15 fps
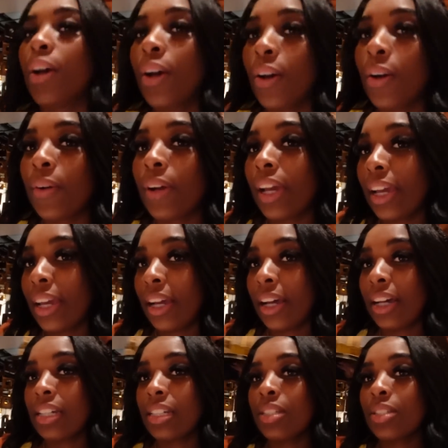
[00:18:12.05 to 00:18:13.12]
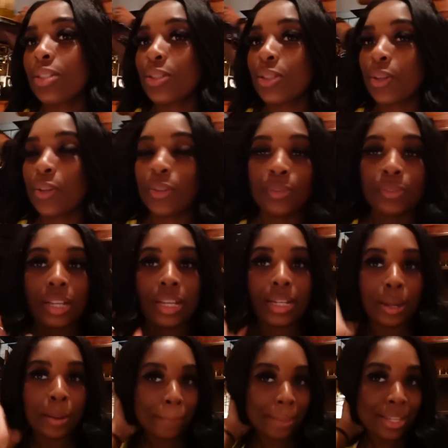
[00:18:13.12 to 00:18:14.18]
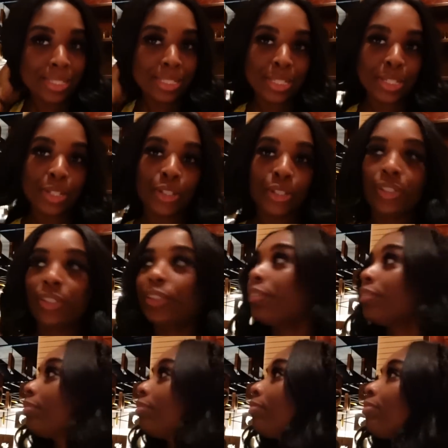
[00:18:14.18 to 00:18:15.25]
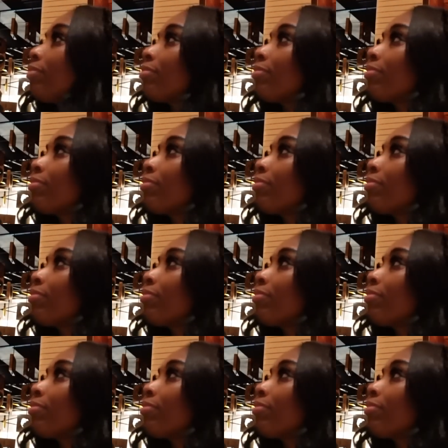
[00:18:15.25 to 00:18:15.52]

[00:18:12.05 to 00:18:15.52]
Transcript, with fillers: Okay, guys, so I gonna go to dinner.